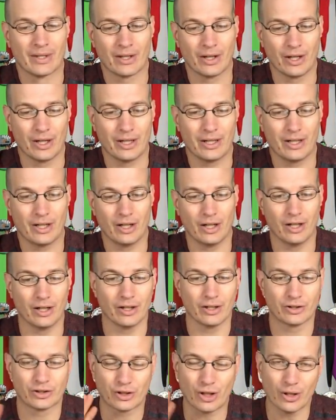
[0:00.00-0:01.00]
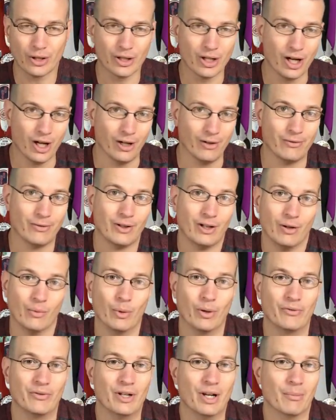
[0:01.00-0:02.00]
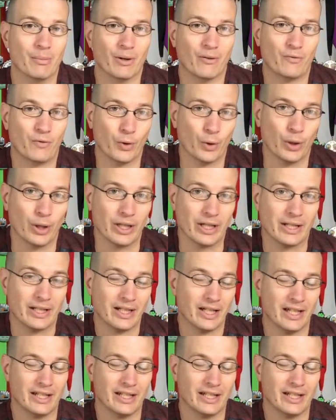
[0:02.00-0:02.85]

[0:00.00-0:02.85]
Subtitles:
All right, starting off with number three,